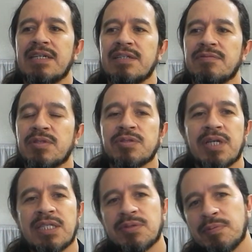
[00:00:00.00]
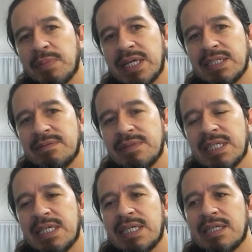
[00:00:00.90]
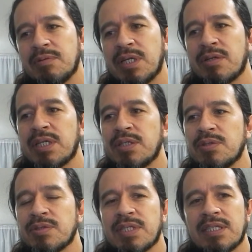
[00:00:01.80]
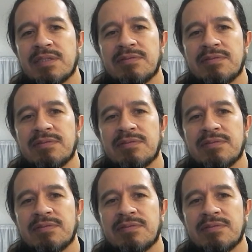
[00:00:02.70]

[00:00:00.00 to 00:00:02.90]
for you guys to play. We are going to use a